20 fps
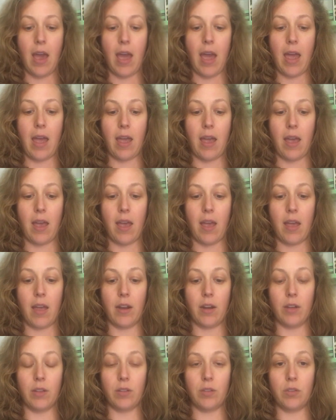
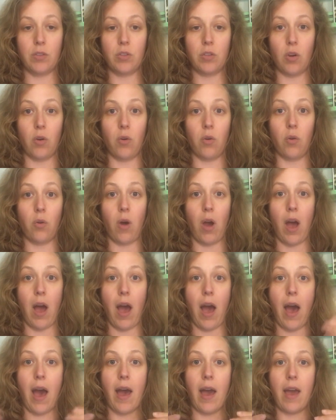And so
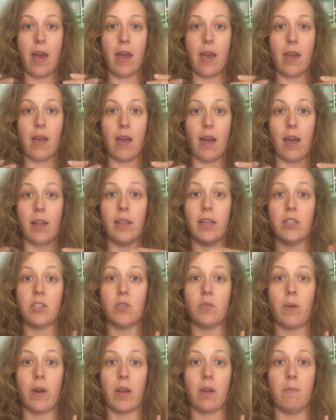I like
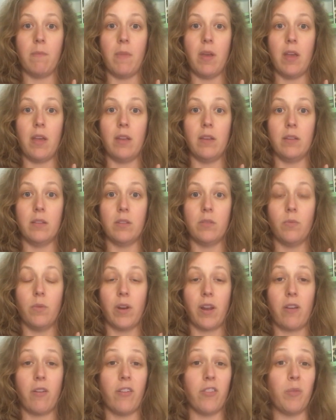to recommend what
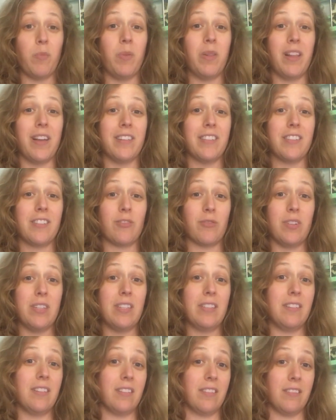I call the +3
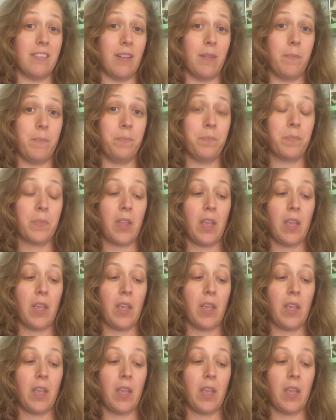system.